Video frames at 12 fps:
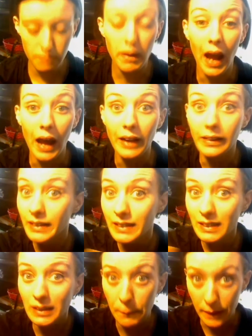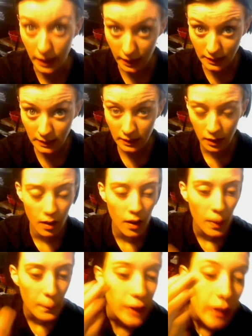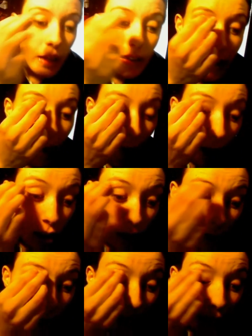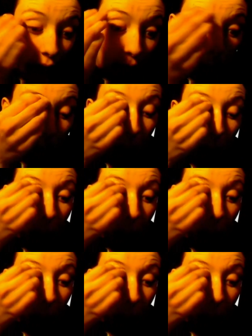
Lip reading: my eyelids as a base because it actually, the